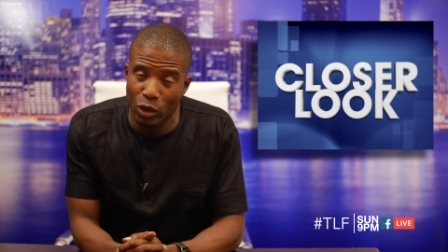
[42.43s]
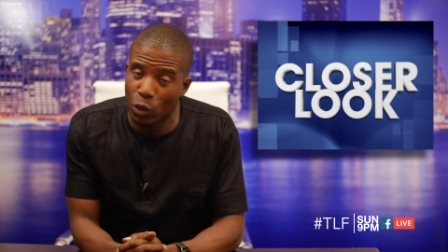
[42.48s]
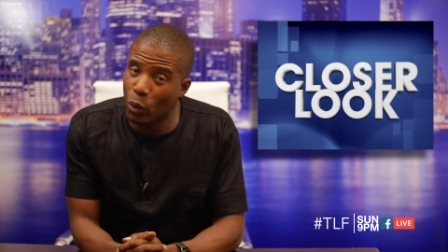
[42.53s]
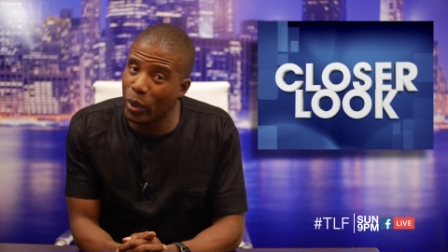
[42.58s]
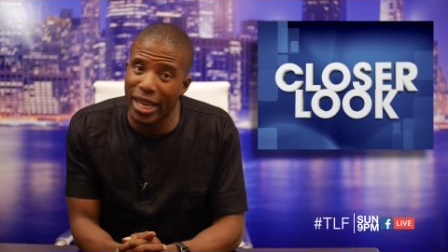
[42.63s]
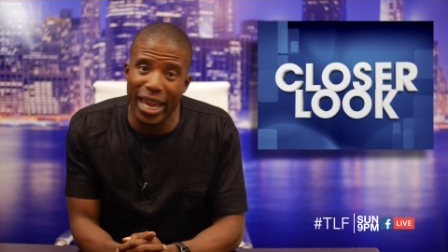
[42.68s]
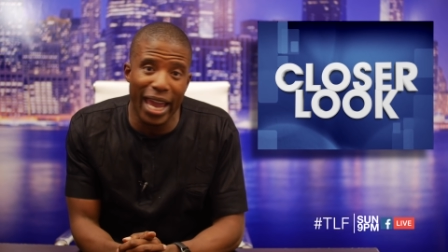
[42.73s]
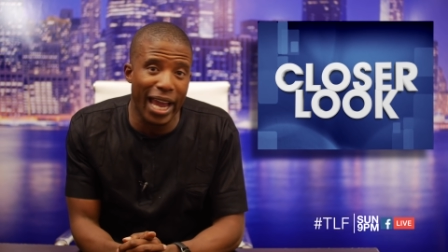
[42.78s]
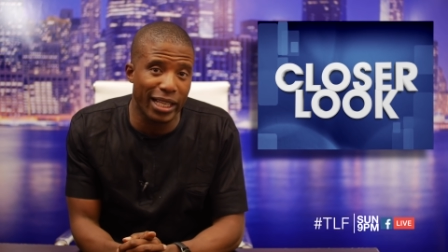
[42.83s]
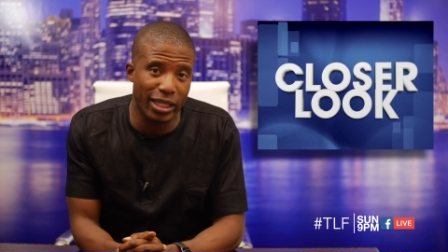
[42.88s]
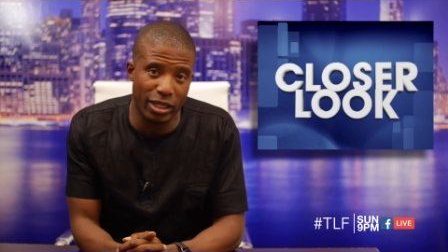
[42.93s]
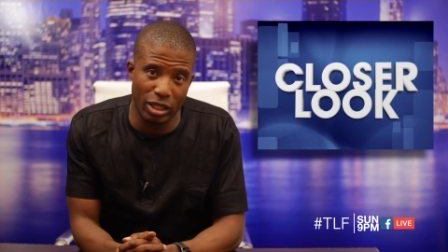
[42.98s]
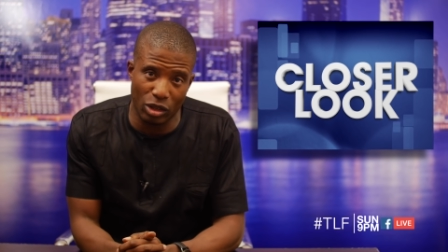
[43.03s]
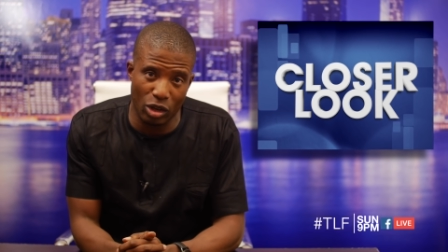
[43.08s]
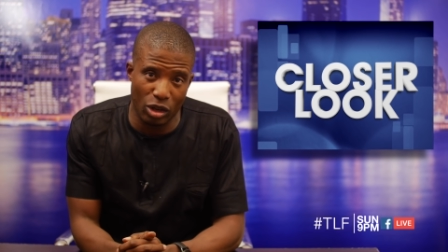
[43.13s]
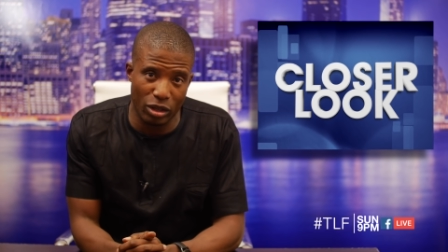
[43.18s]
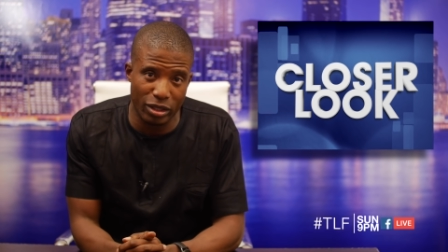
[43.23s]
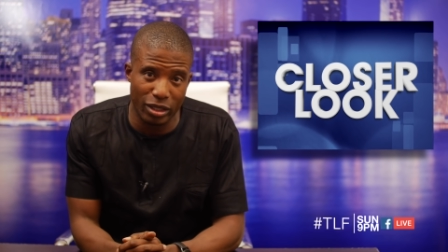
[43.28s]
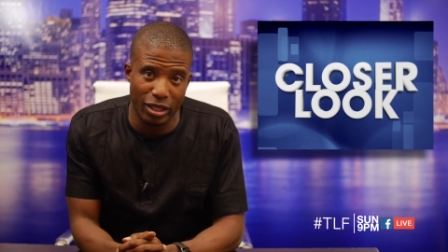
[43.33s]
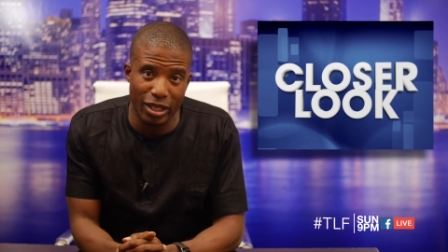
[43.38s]
We act a
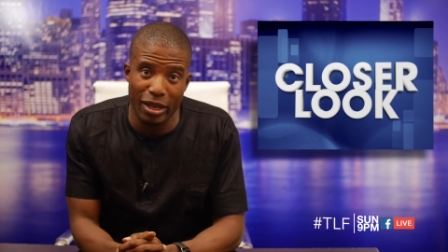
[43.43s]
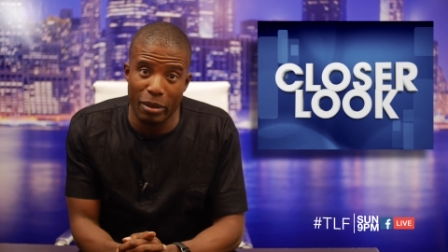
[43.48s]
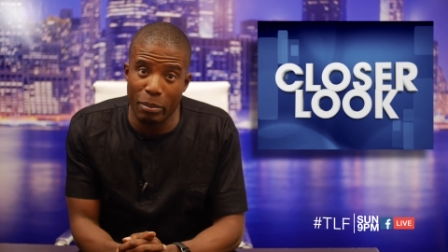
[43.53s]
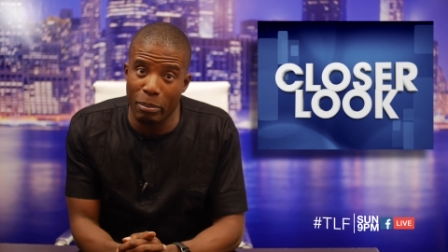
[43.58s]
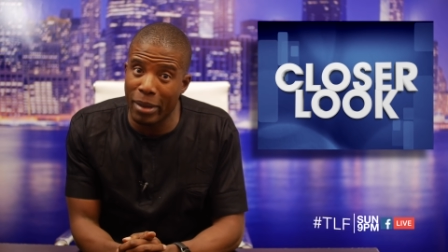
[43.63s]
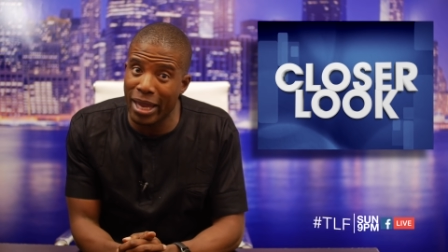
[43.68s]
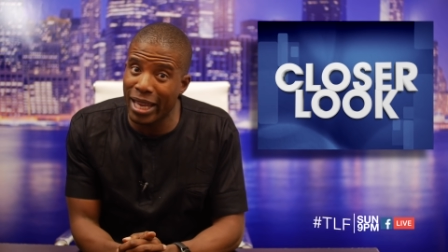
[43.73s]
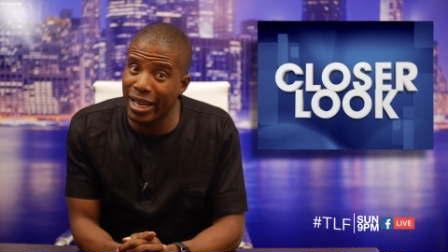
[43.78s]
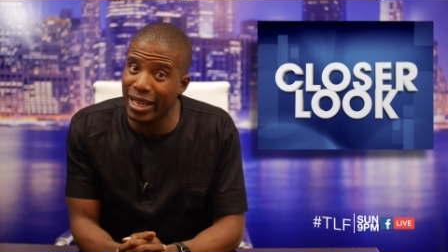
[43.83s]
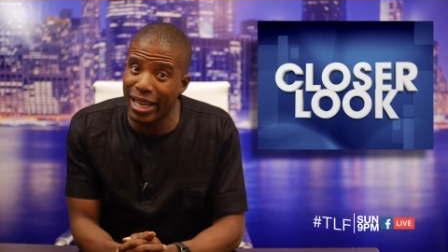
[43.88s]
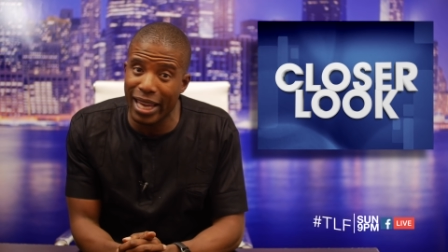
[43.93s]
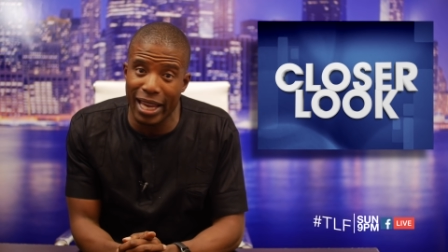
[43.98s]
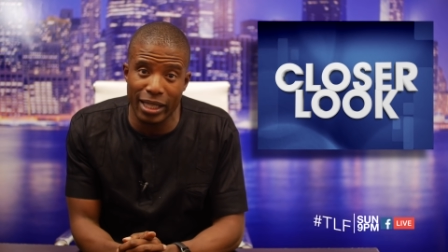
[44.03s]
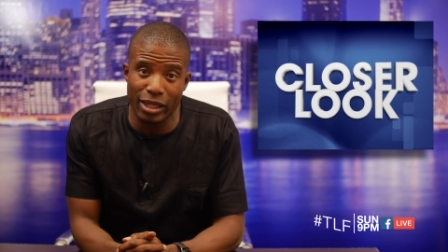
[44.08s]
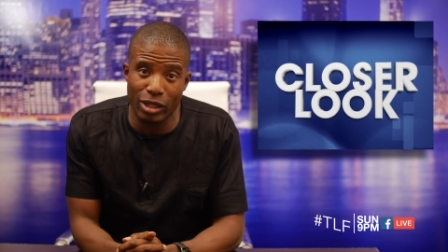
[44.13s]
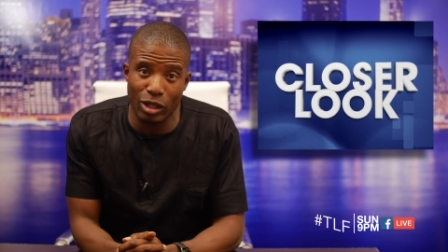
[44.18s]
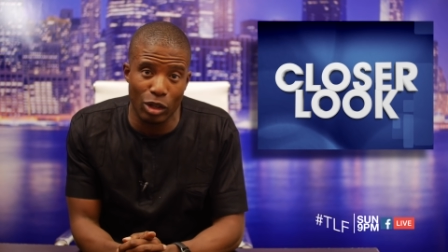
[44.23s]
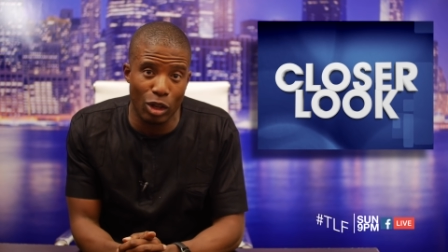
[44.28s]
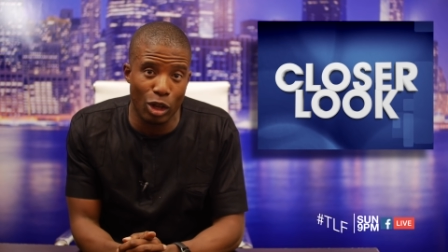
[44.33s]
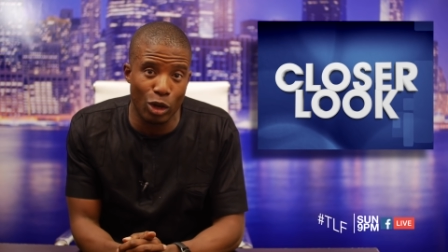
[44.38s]
lot. Men
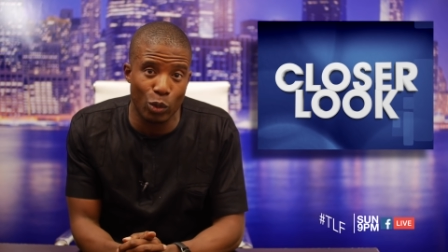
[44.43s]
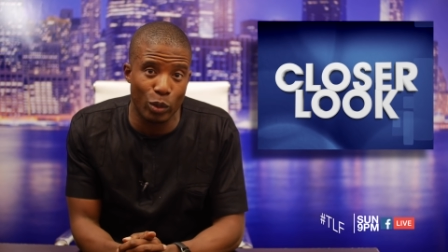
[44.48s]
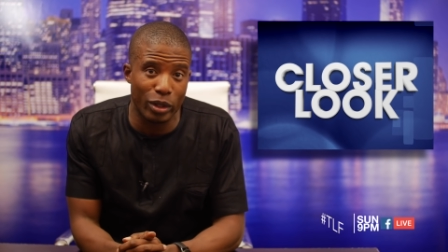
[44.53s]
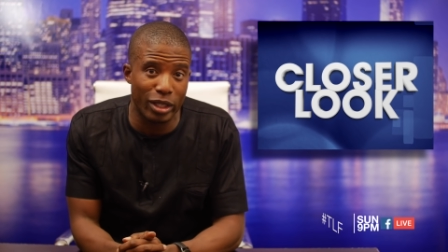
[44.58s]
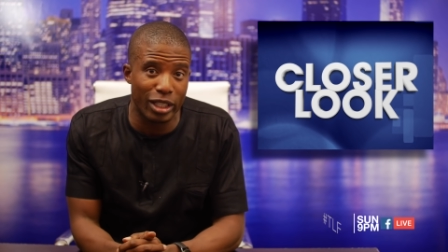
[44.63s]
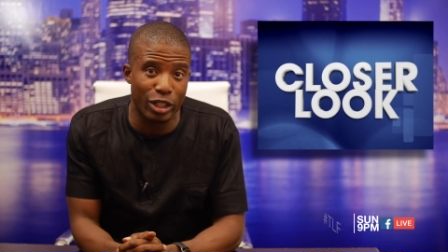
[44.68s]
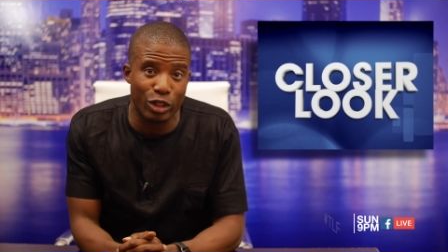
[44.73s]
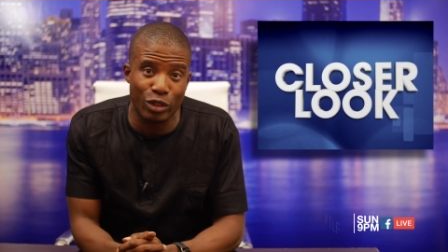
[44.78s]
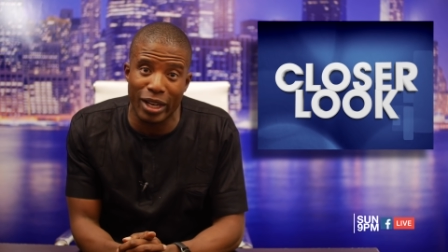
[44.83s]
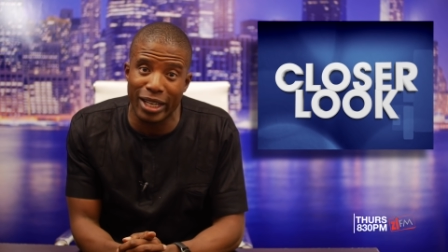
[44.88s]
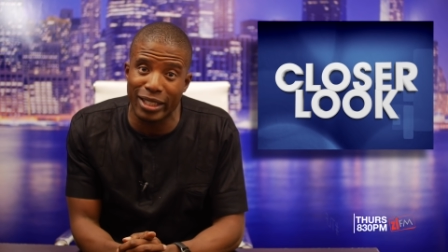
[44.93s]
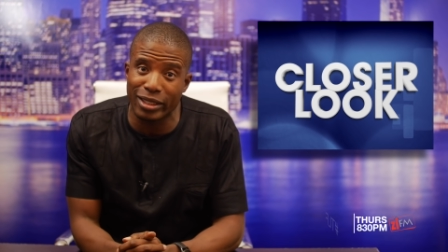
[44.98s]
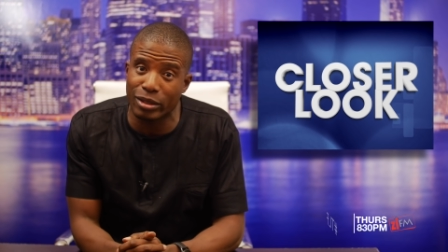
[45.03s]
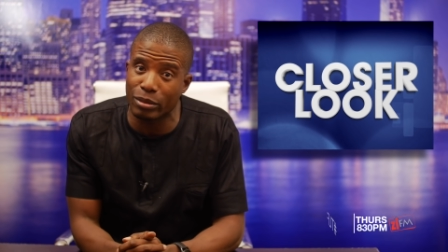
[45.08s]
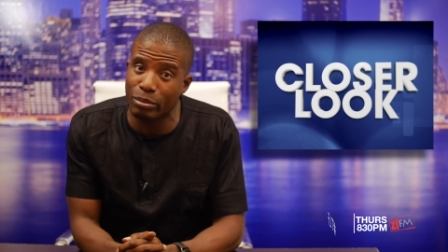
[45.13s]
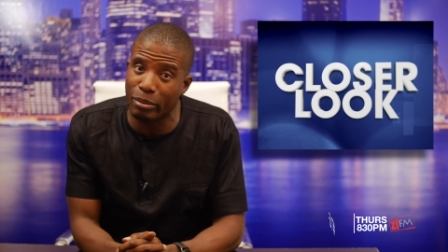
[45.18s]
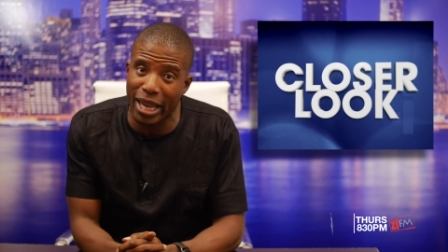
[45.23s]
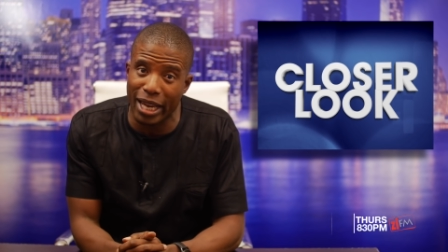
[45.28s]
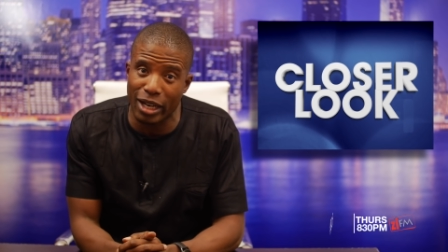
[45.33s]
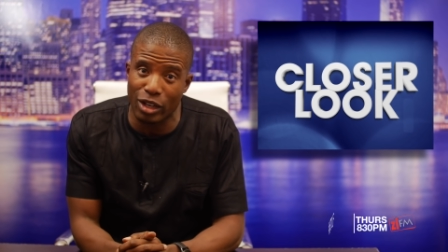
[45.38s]
act a lot when they're trying
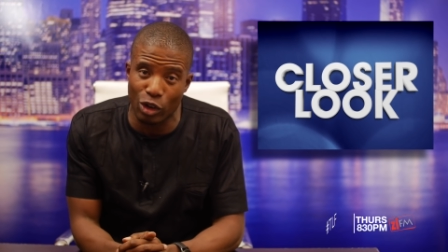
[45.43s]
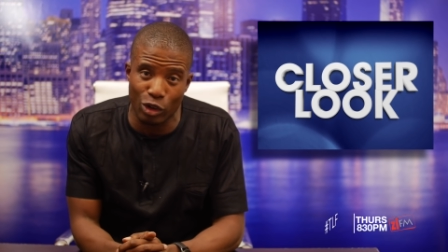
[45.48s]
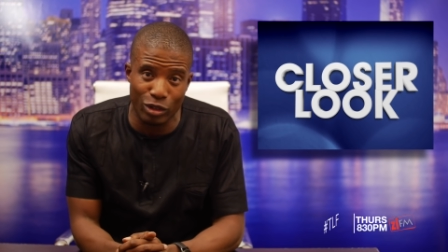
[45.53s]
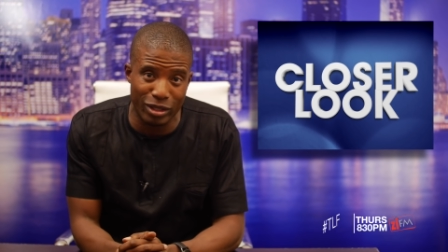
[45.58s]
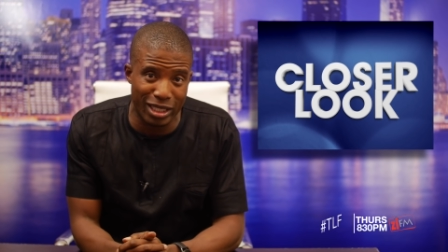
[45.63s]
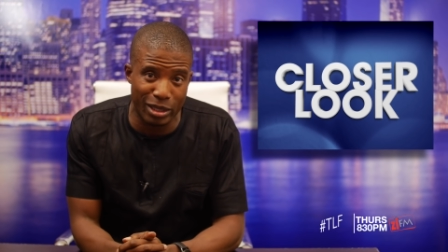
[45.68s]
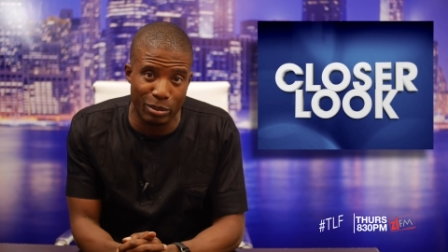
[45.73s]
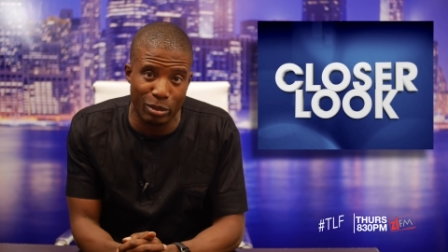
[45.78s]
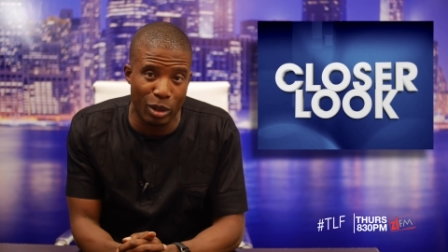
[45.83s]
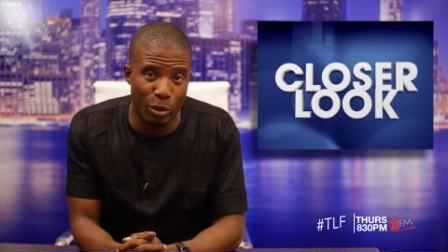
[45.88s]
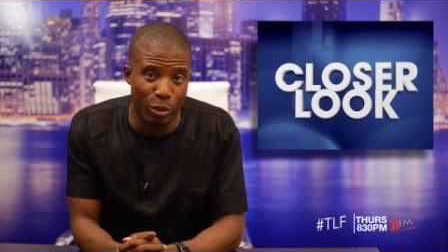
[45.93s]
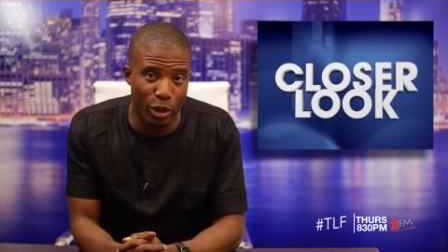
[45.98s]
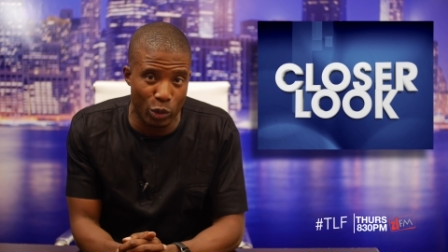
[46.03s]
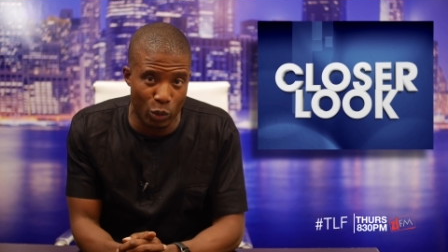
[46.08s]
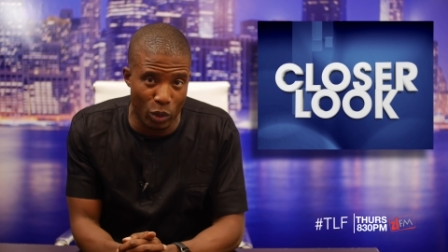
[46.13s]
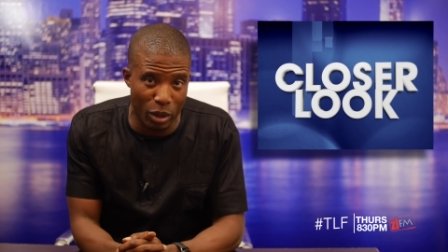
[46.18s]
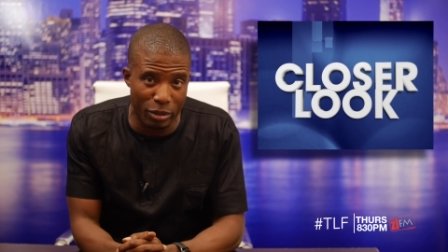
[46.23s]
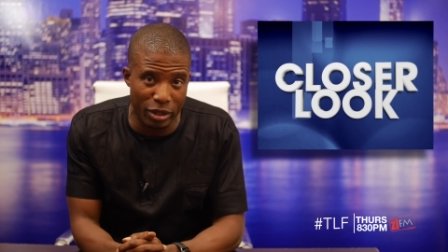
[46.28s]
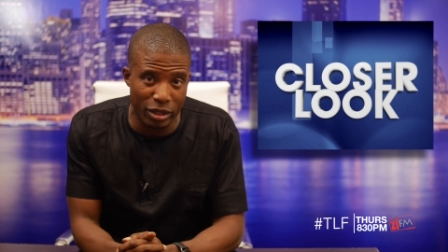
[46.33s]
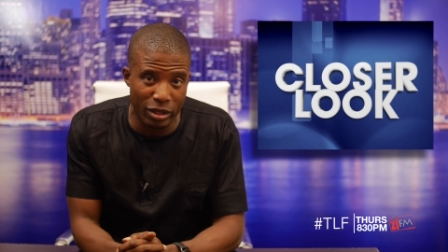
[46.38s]
to mac on Zimbabwean
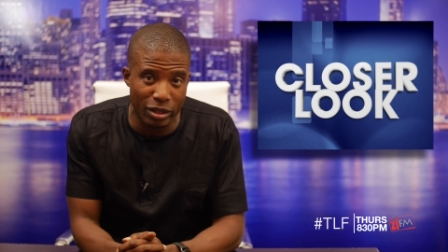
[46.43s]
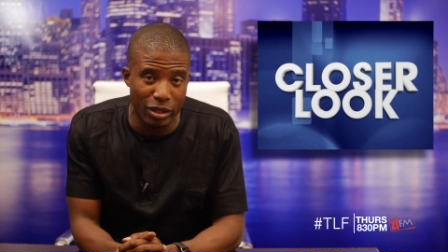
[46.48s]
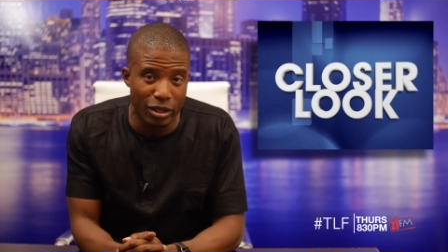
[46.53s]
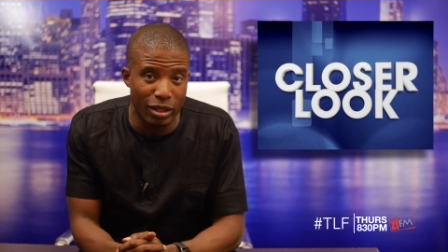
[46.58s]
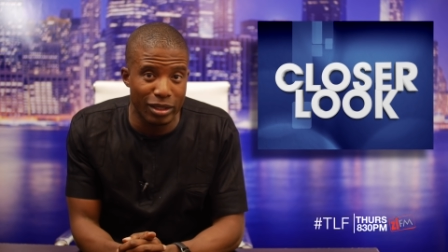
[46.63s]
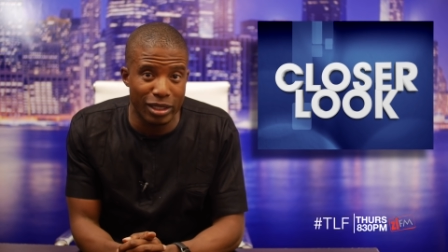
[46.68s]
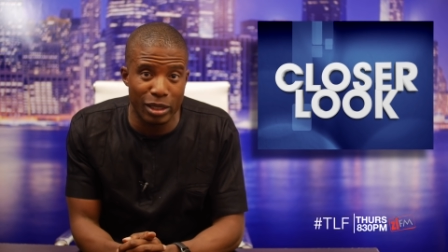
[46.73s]
women.